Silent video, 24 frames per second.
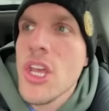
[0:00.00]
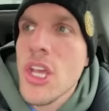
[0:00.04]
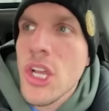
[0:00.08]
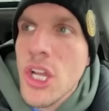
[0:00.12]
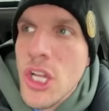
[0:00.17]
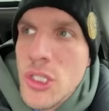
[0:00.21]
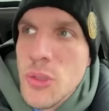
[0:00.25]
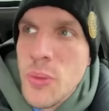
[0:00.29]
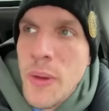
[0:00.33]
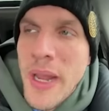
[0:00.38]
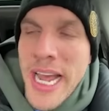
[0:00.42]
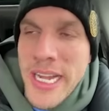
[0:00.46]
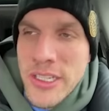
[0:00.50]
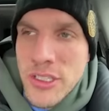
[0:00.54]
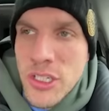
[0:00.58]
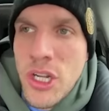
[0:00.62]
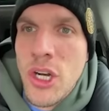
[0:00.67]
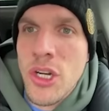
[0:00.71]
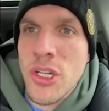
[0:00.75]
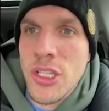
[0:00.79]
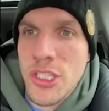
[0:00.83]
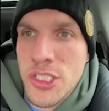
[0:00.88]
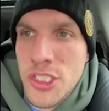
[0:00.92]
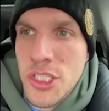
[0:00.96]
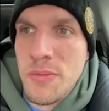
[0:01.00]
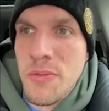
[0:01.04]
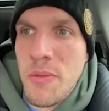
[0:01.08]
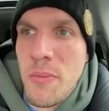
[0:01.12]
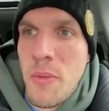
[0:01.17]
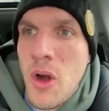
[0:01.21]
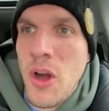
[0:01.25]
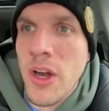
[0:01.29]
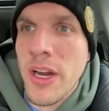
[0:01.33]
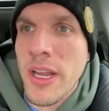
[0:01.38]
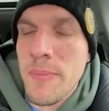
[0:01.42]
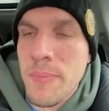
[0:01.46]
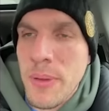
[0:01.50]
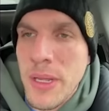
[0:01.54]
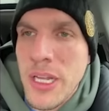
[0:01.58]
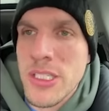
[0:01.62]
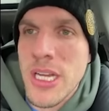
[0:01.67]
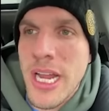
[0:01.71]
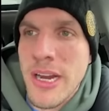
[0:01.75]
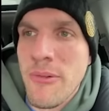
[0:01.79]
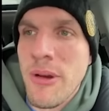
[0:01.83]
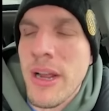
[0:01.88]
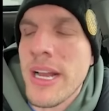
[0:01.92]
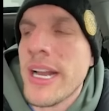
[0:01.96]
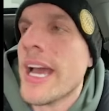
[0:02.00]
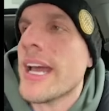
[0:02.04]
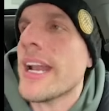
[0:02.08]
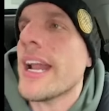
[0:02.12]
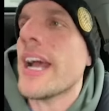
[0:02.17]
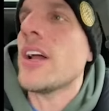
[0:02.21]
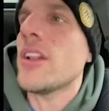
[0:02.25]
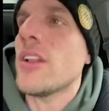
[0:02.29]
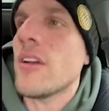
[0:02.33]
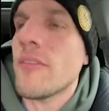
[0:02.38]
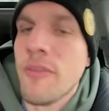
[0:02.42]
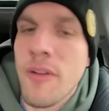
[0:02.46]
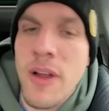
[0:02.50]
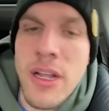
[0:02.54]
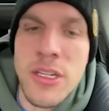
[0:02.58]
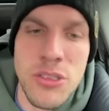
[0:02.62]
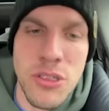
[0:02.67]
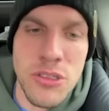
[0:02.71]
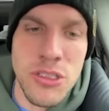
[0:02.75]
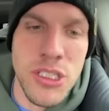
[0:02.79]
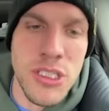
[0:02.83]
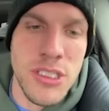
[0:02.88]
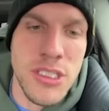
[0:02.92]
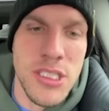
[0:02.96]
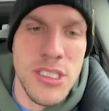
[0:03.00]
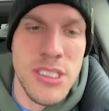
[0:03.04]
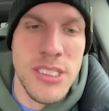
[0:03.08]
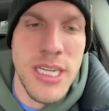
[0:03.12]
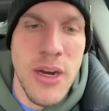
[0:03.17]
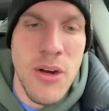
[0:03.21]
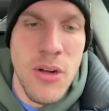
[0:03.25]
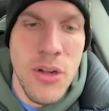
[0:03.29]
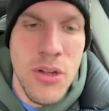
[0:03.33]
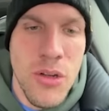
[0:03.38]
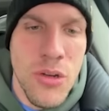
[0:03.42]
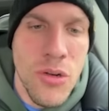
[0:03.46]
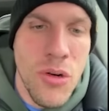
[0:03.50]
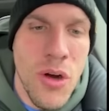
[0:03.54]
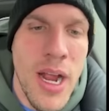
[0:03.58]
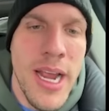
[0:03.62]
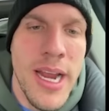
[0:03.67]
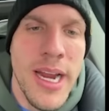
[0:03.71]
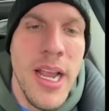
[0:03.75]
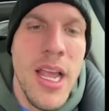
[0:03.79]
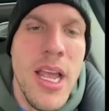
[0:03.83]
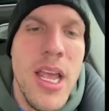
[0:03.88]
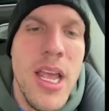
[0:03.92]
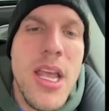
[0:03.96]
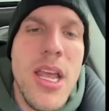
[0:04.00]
Because we have to go to the supermarket because I ran out of HelloFresh, so she's hysterical crying.